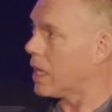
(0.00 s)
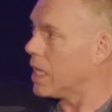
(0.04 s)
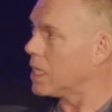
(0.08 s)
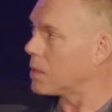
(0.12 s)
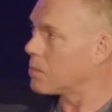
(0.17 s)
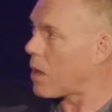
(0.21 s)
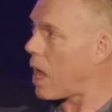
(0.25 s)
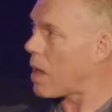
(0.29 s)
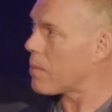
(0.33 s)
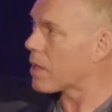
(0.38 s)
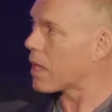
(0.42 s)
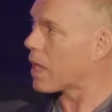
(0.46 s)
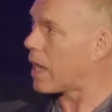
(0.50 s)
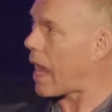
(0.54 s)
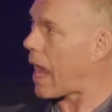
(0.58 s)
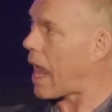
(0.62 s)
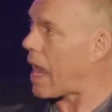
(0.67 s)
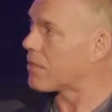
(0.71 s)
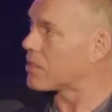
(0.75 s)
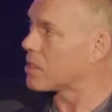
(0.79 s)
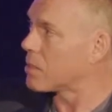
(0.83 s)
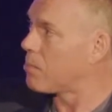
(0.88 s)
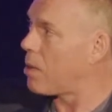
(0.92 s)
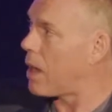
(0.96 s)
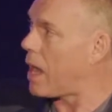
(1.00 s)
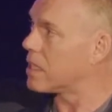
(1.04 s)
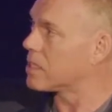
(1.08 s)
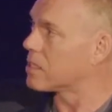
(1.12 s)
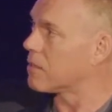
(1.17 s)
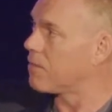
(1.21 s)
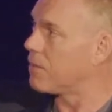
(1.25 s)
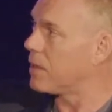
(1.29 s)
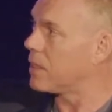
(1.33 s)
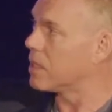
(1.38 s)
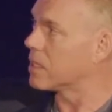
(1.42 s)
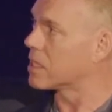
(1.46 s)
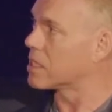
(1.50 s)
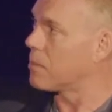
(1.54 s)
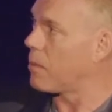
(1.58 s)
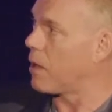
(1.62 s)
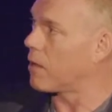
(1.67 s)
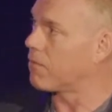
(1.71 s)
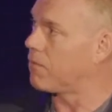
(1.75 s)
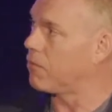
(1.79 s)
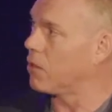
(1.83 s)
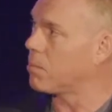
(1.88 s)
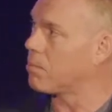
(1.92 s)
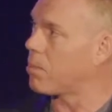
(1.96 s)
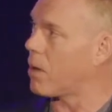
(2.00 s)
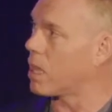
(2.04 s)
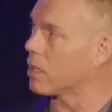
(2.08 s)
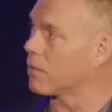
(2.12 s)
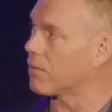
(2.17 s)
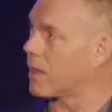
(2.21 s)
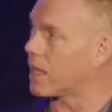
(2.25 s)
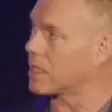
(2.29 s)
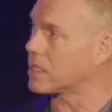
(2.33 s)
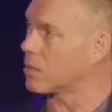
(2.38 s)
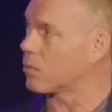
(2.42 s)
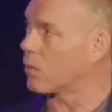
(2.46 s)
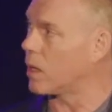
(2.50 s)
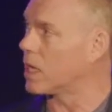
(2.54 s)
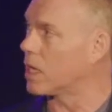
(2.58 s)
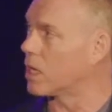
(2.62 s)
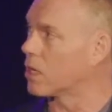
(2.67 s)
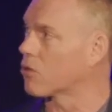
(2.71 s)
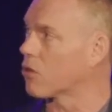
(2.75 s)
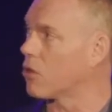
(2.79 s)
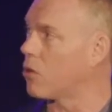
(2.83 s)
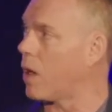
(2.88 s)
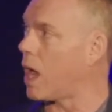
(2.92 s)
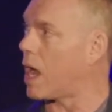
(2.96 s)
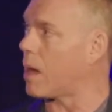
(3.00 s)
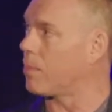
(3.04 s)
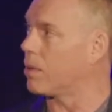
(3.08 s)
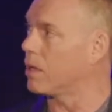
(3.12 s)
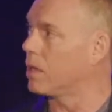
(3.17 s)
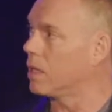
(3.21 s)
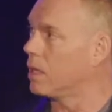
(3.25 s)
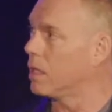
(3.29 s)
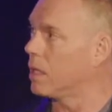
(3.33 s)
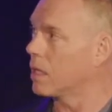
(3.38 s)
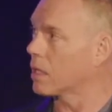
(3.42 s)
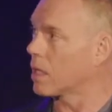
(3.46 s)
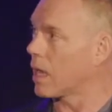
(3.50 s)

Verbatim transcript: He's probably going to have some positive feelings about football if that's the way he grew up.